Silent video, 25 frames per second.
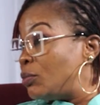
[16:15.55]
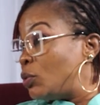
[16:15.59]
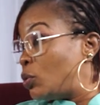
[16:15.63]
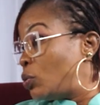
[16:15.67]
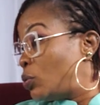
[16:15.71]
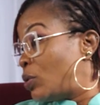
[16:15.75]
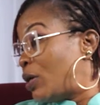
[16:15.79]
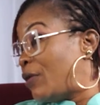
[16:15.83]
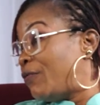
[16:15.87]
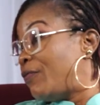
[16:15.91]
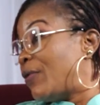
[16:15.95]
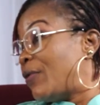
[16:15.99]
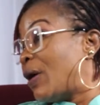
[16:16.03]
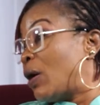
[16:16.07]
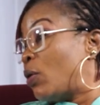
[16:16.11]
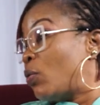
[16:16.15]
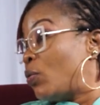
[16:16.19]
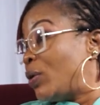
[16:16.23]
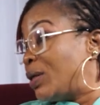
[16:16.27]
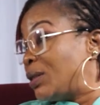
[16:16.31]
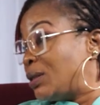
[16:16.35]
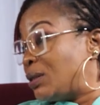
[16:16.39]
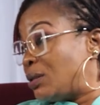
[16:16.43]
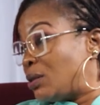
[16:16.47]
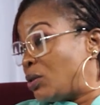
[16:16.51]
to
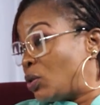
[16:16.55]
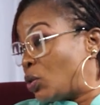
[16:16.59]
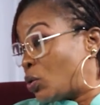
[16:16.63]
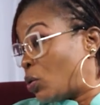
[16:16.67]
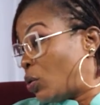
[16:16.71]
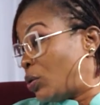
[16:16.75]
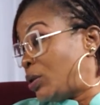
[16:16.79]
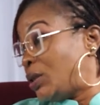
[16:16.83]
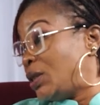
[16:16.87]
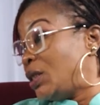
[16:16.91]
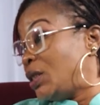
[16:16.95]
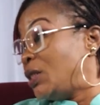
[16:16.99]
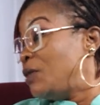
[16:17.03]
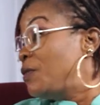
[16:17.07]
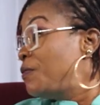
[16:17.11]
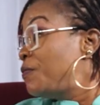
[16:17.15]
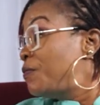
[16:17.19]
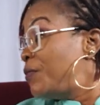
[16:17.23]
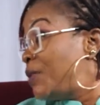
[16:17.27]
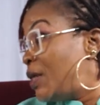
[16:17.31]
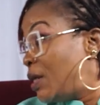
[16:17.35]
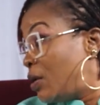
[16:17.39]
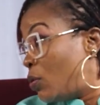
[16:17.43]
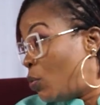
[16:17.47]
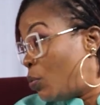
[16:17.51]
evacuate such if
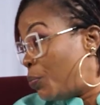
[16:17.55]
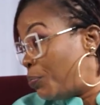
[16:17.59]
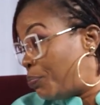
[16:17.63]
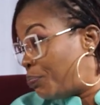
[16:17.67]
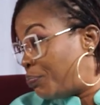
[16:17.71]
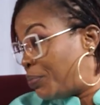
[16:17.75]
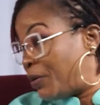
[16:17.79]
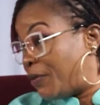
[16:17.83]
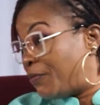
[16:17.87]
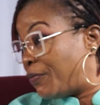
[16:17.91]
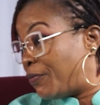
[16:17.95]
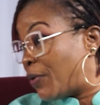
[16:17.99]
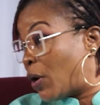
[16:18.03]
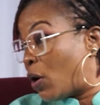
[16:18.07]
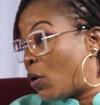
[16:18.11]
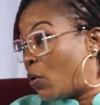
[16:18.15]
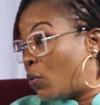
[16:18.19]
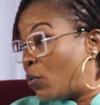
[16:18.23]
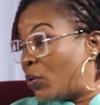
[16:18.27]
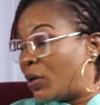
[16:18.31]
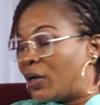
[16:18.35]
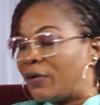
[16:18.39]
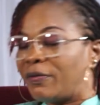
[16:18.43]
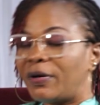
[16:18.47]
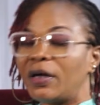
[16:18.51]
they prefer or
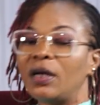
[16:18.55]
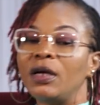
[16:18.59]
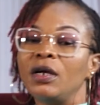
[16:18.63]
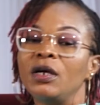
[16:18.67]
whatever.